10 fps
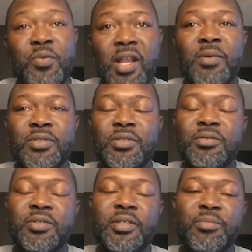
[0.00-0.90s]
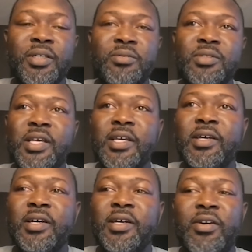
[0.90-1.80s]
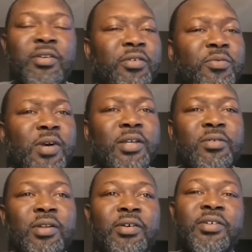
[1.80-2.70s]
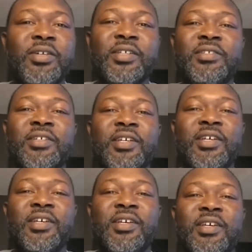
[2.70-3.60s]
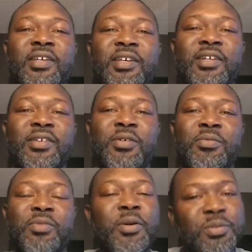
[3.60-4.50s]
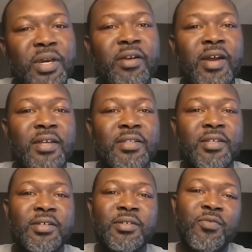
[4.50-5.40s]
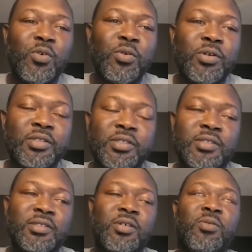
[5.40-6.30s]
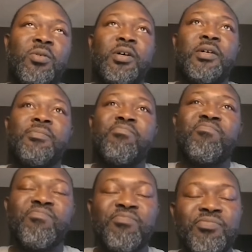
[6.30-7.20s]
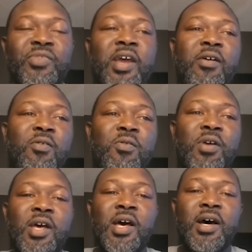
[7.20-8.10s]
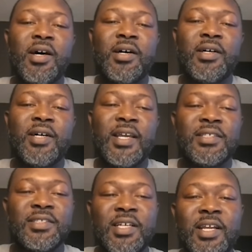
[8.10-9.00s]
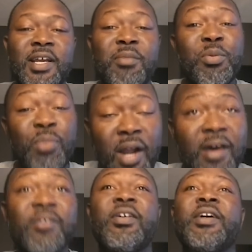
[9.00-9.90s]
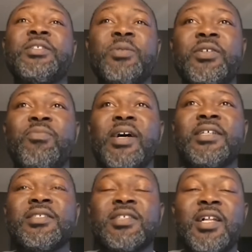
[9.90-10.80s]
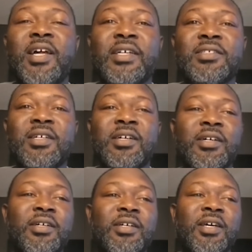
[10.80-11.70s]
Antonio, he went the extra mile during his training and put in the work. He started trading live and flipped $300 into $1,000 his first week. And then the following week, he took that $1,000 and had his biggest trading